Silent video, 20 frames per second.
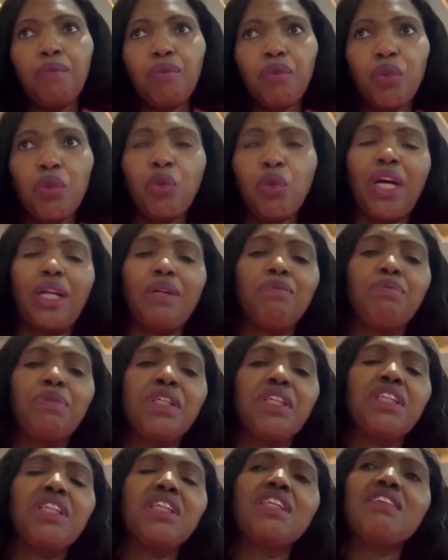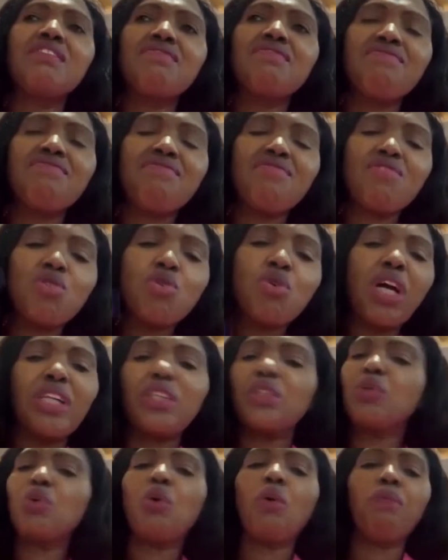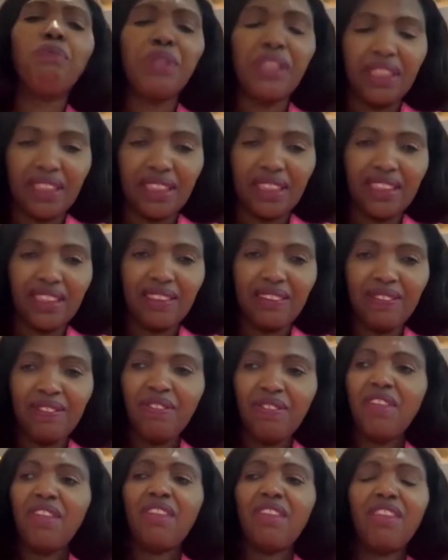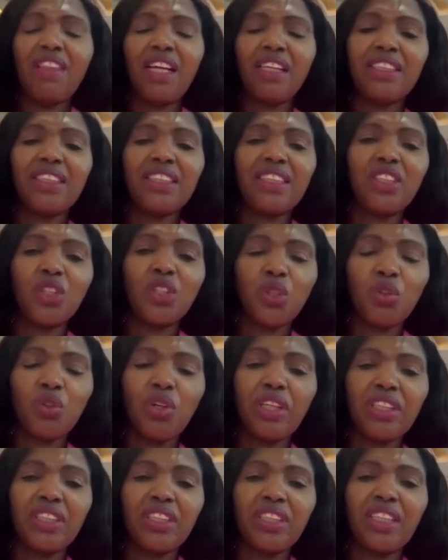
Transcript: you can grow big, that is ensuring